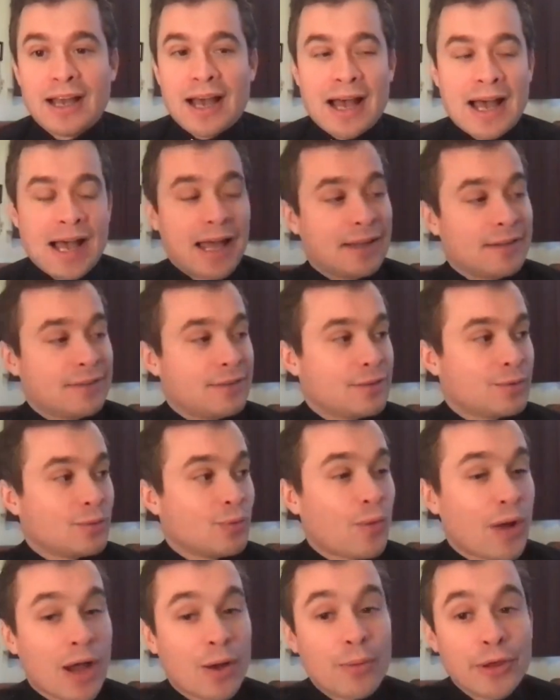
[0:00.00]
and
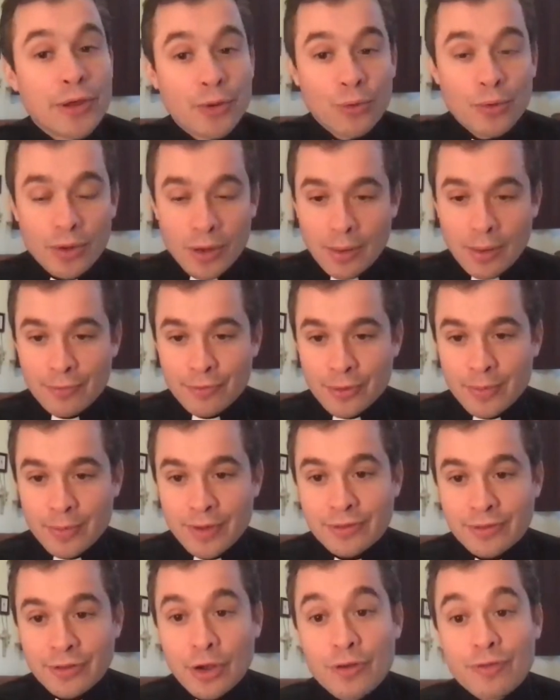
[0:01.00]
where we all come from.
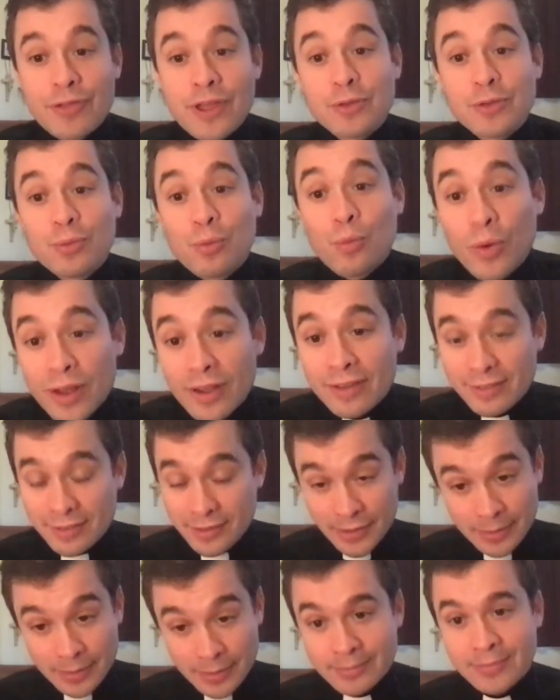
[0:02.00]
And so if there's
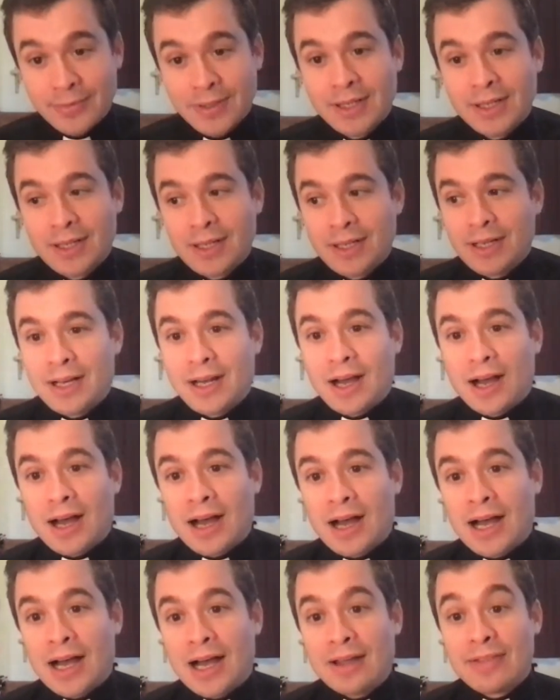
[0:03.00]
wisdom,
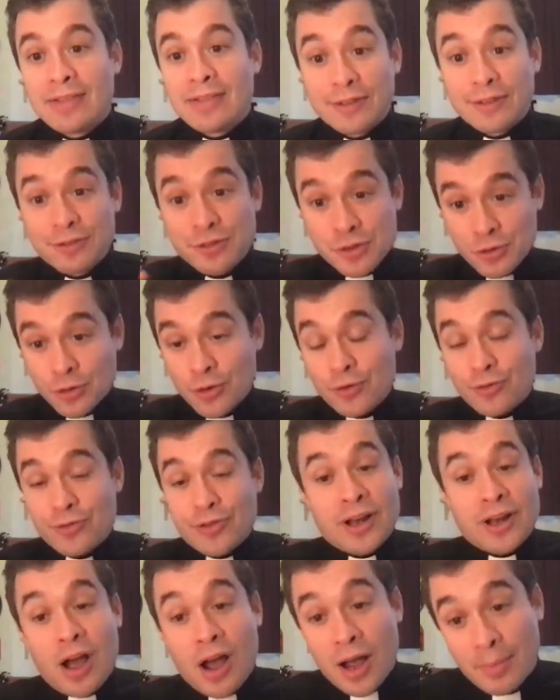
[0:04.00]
there's truth.
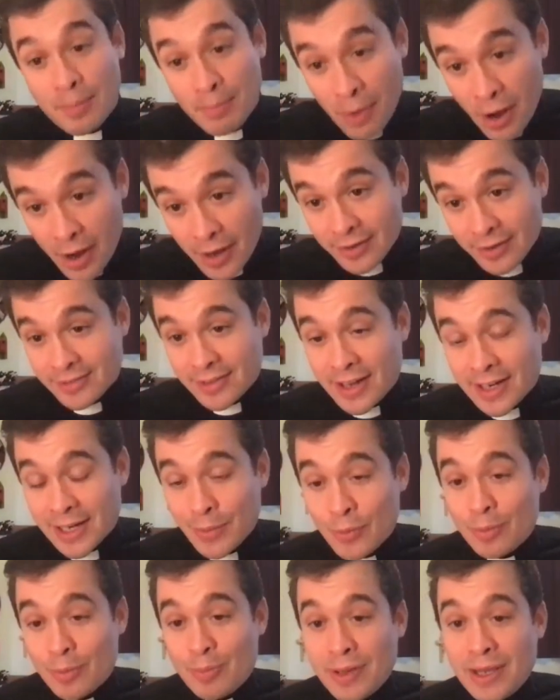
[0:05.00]
And my
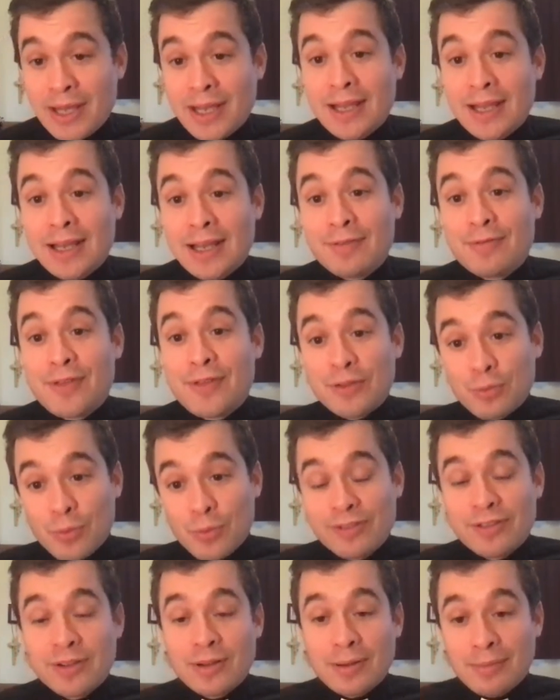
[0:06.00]
understanding would be if there's
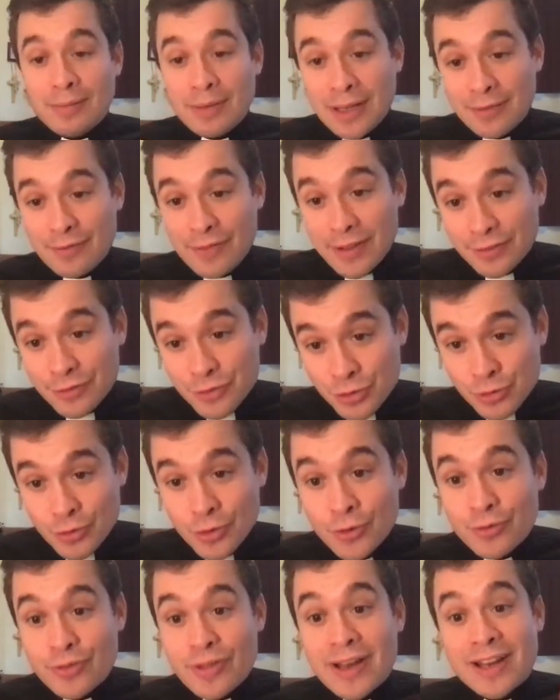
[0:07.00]
wisdom, if there's
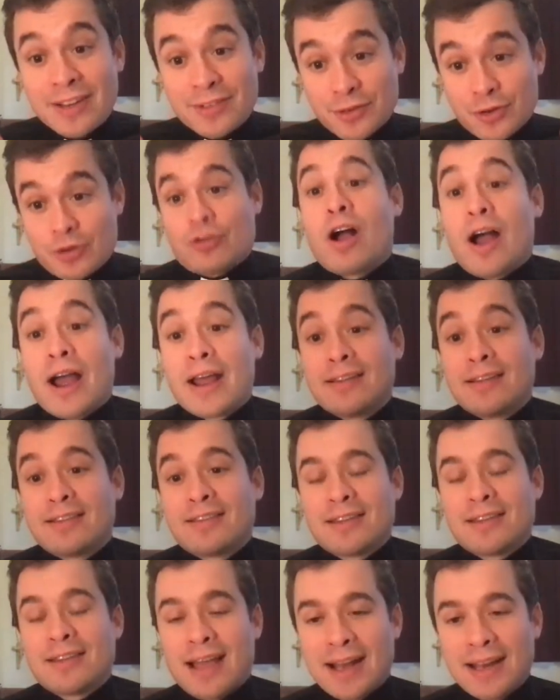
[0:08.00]
truth, then it's
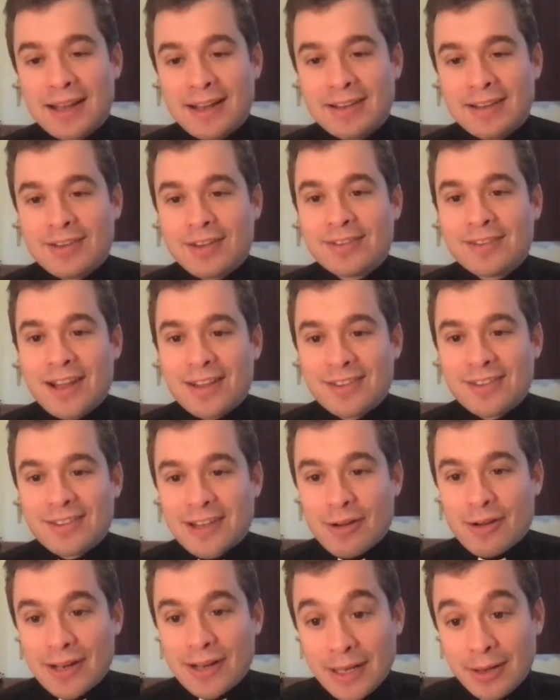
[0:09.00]
Christ. And it doesn't
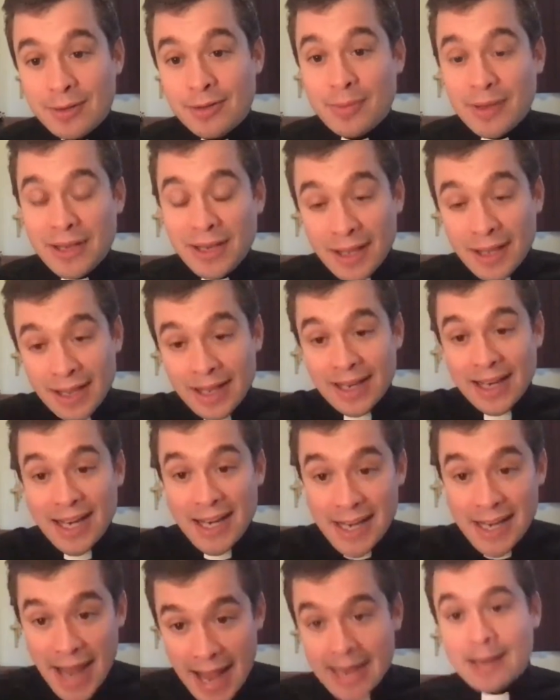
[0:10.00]
necessarily need to be
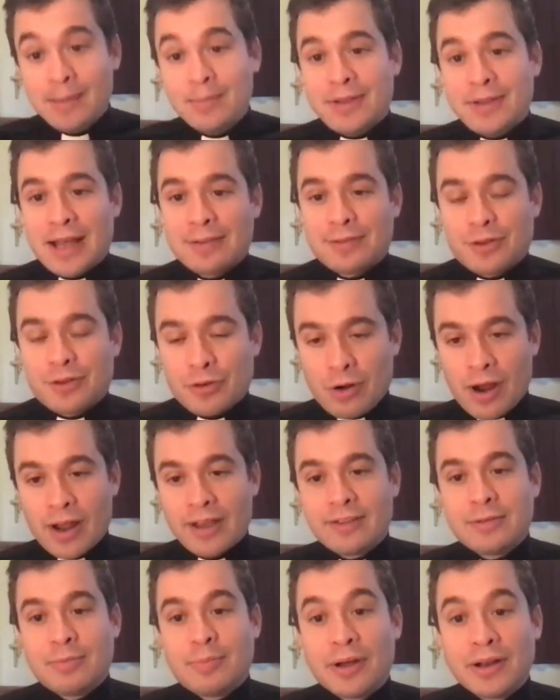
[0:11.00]
named as
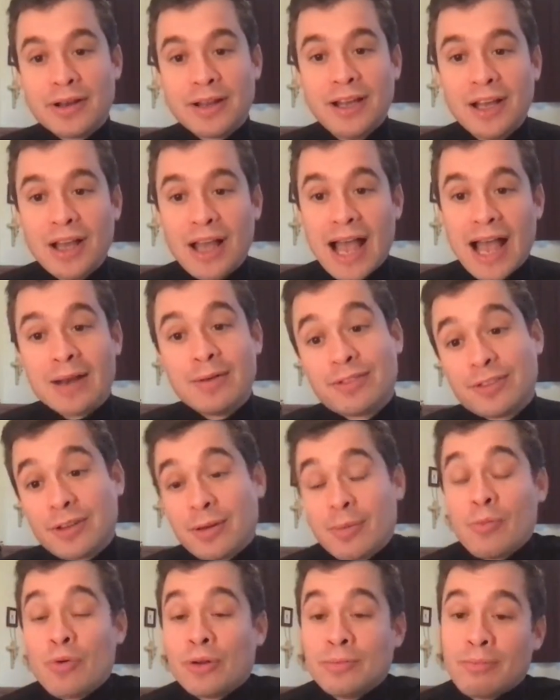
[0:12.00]
Christ. But and
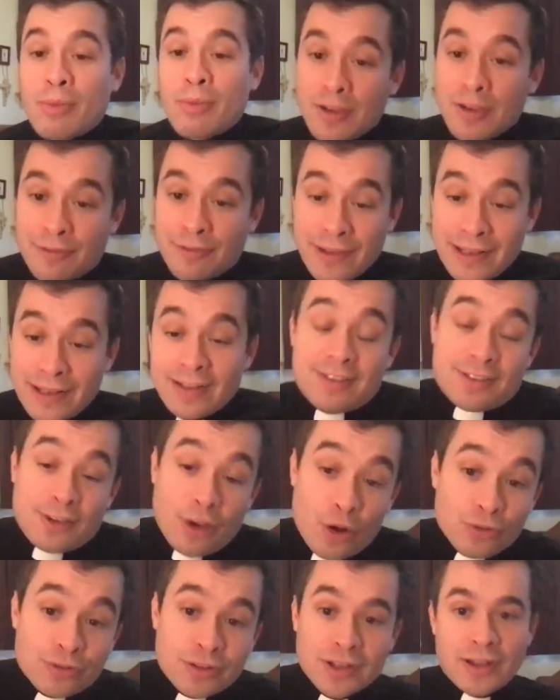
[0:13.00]
someone might feel
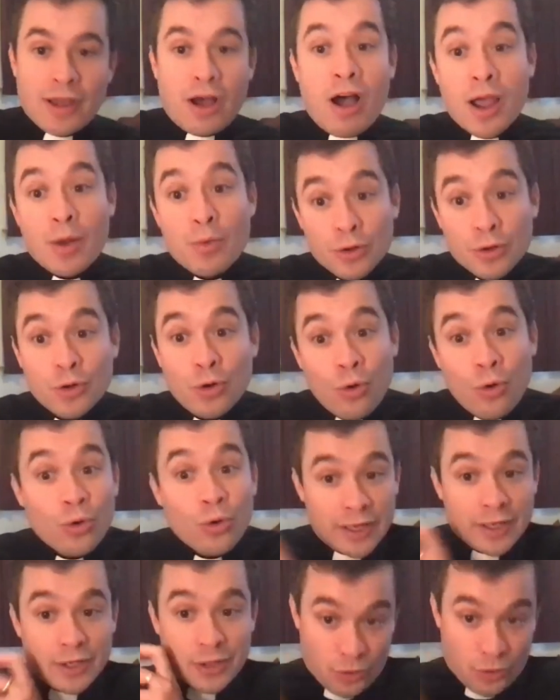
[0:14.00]
insulted that I would
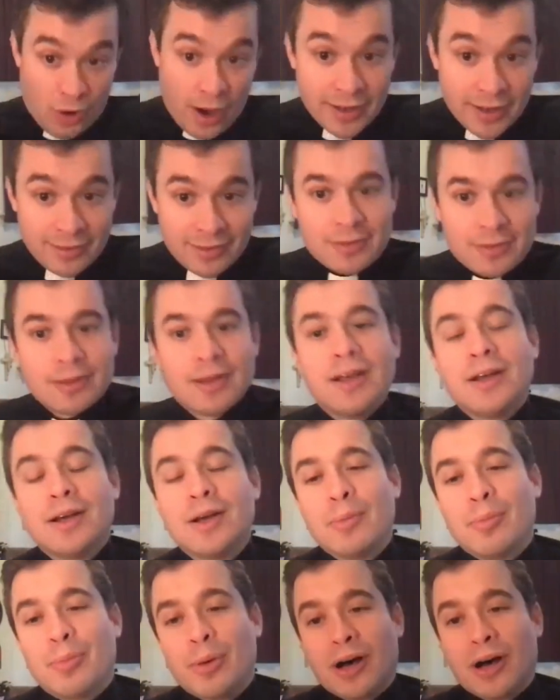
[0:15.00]
call it Christ,
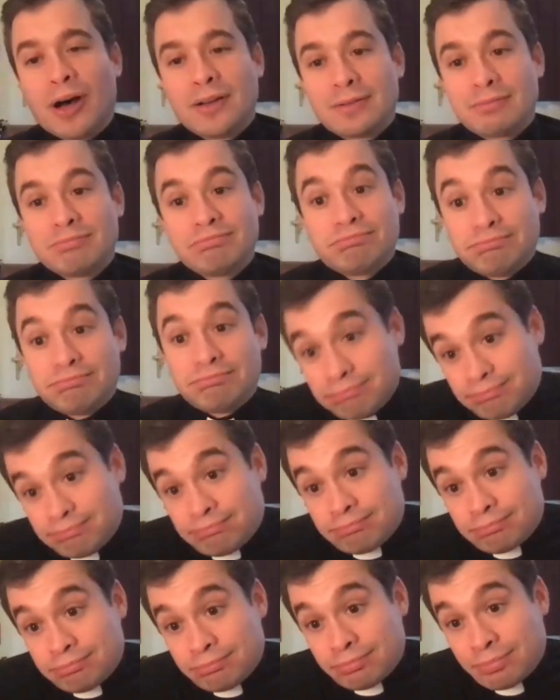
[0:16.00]
but
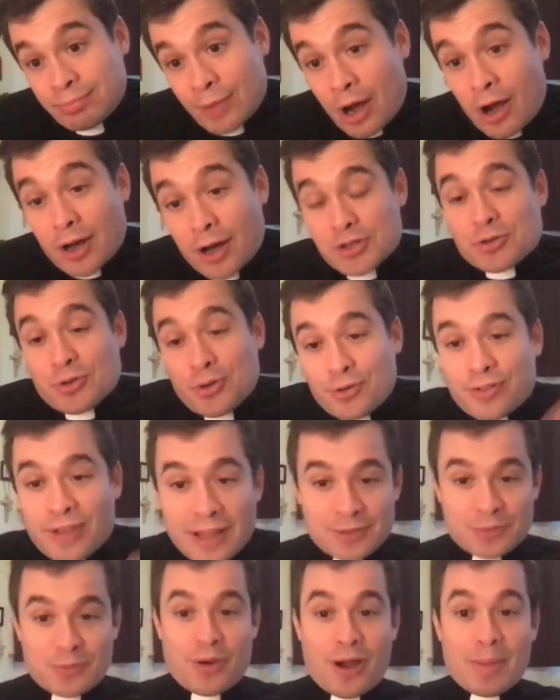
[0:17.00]
hard truth,
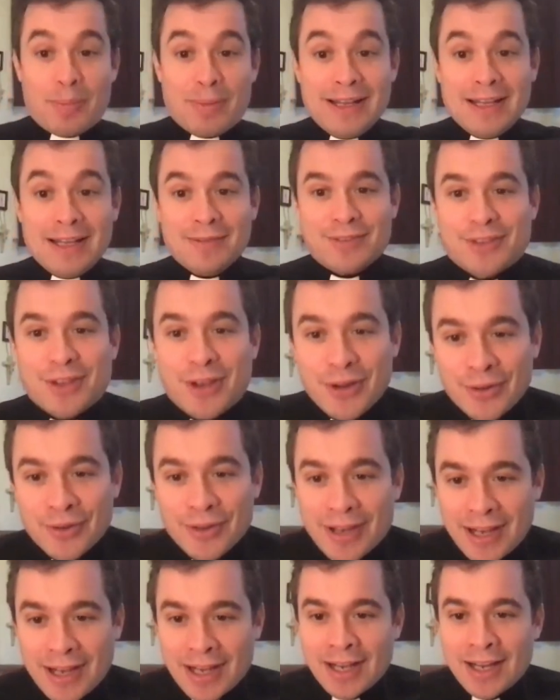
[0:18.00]
that's what I believe.
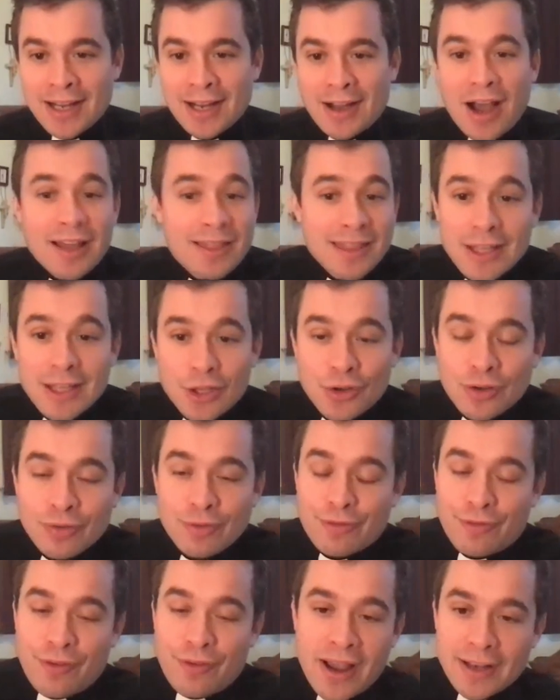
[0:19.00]
So I think you
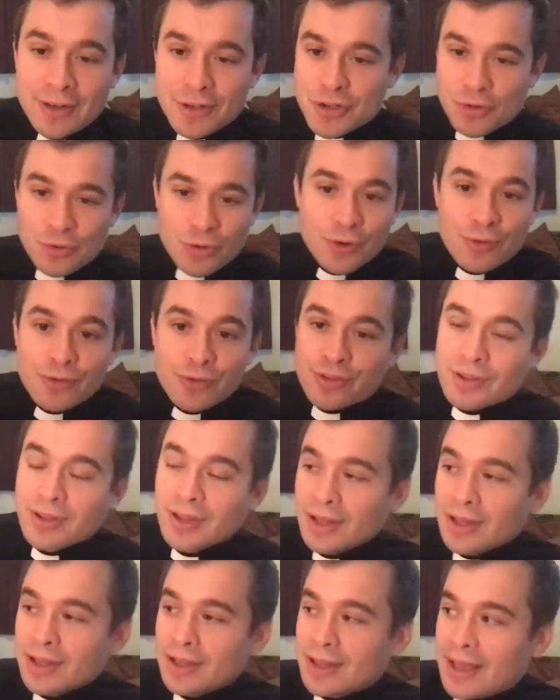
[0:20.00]
can find truth
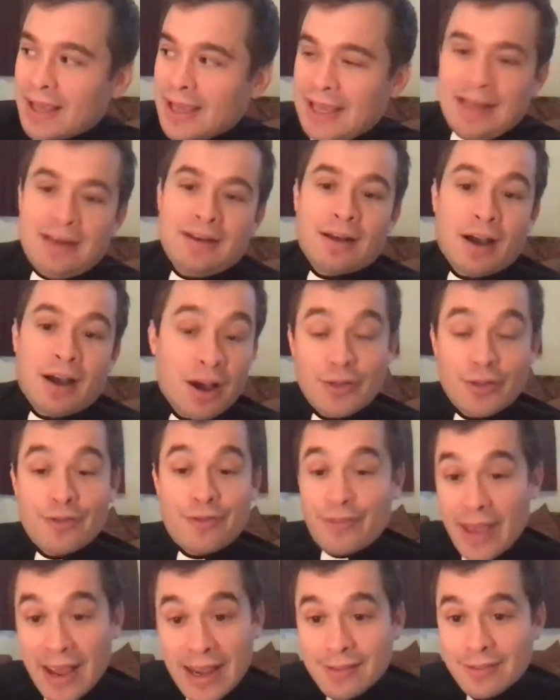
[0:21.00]
in other
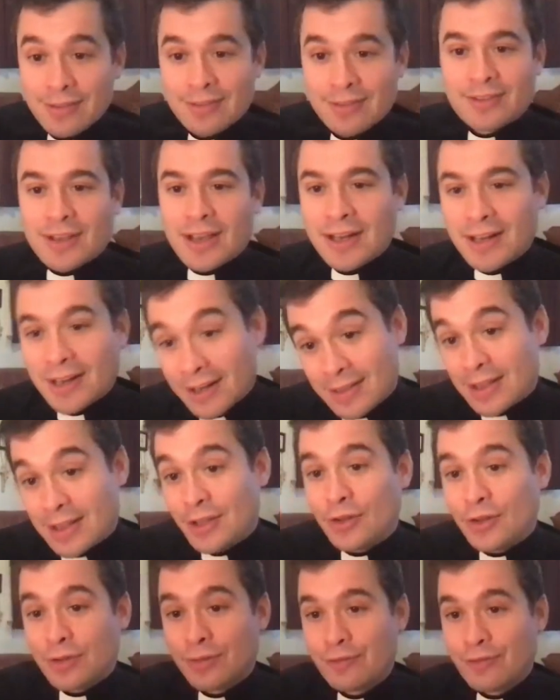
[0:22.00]
faiths, and I
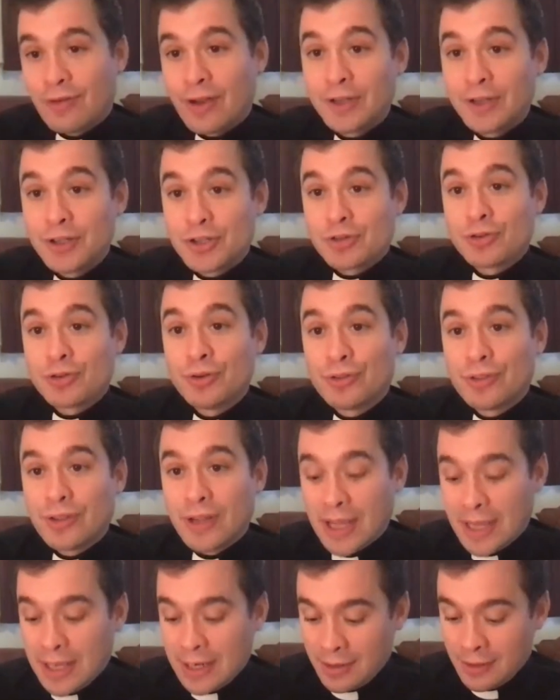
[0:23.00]
think you can find truth
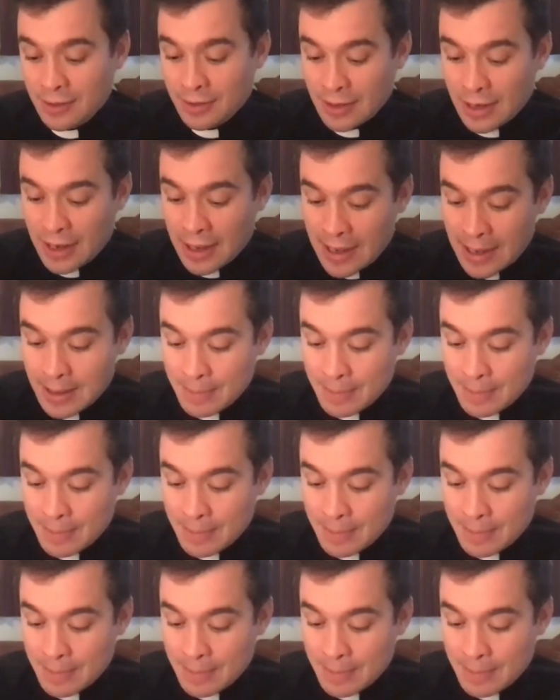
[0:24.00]
in